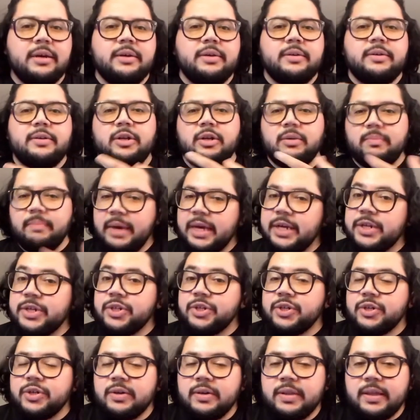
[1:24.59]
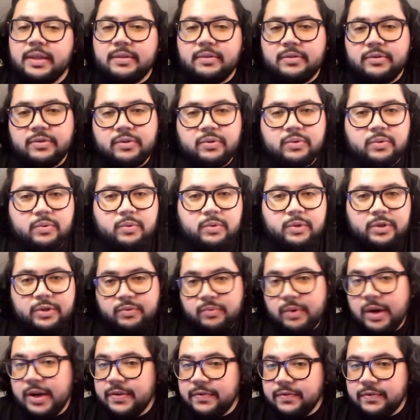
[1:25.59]
you know, make sure that the school is
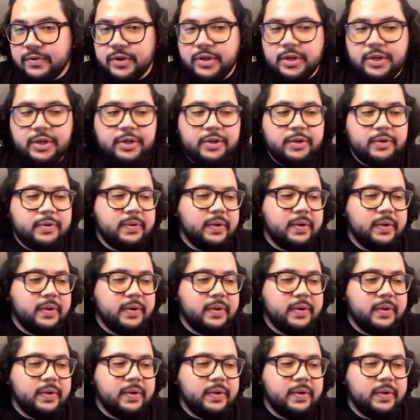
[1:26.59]
right for you